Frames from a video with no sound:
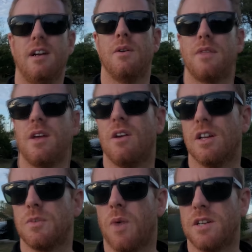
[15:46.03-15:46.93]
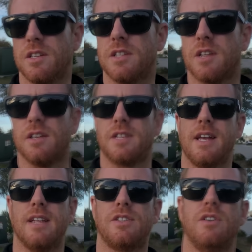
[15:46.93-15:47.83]
I want to thank you guys for watching this, and I'll see you
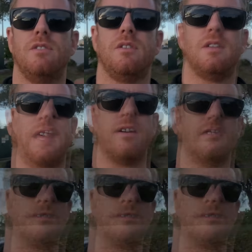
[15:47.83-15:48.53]
again soon. Later.